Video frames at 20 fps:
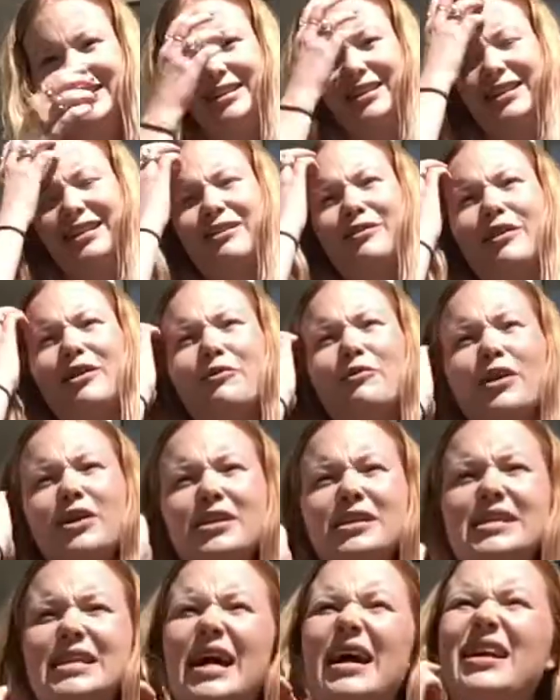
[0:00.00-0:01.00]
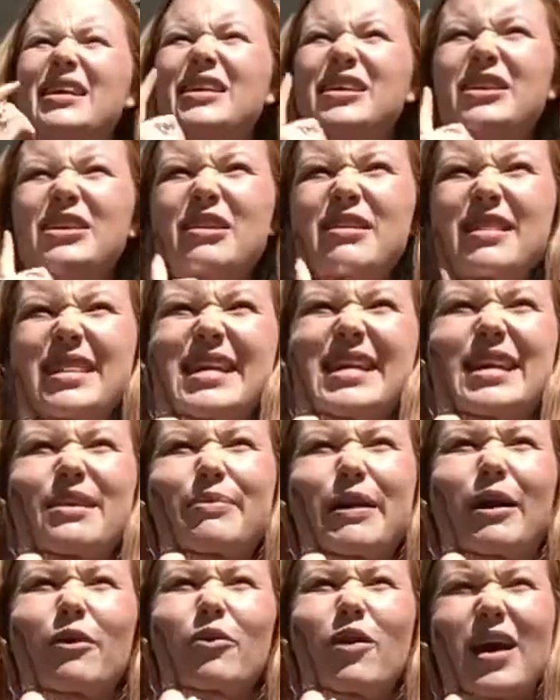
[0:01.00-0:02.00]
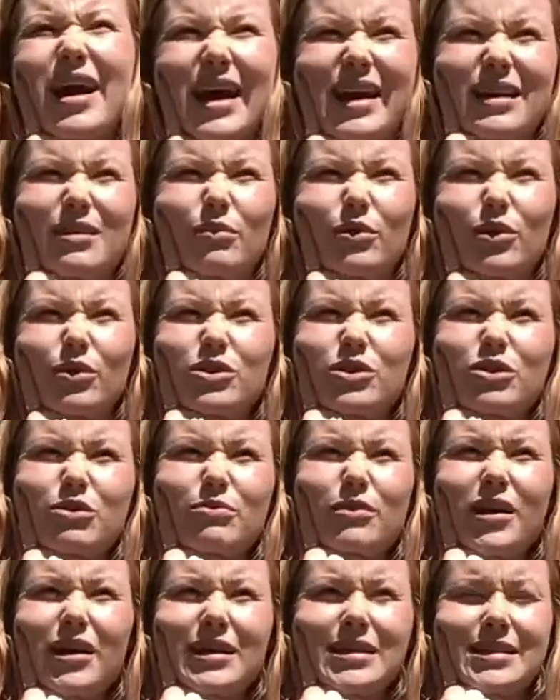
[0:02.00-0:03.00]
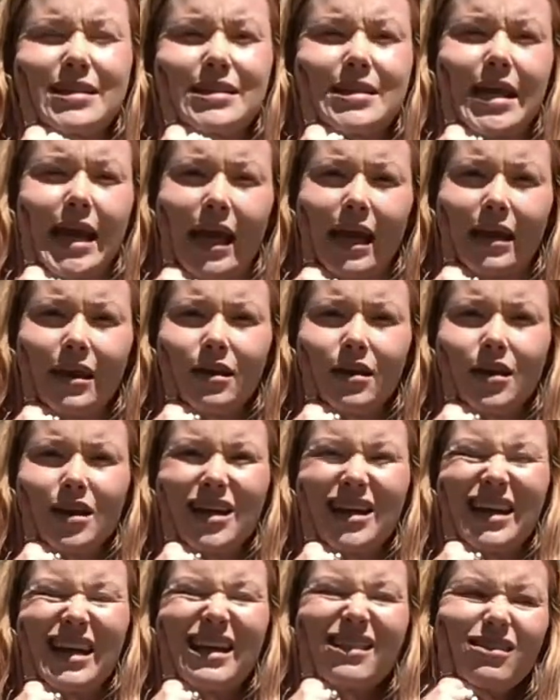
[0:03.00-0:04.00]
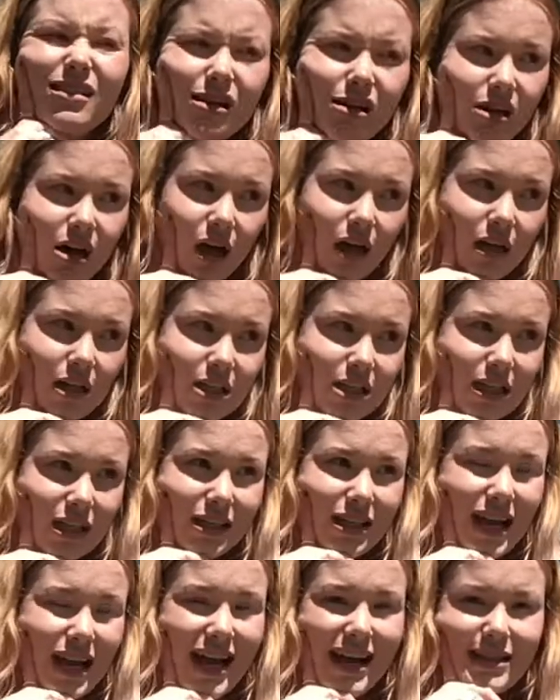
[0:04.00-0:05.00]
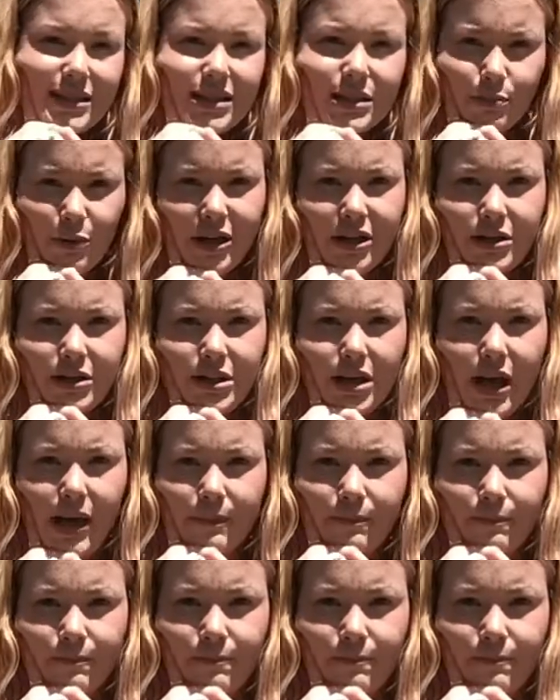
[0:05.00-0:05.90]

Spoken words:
Now I wonder, can you think about what animals you might see in the garden at springtime?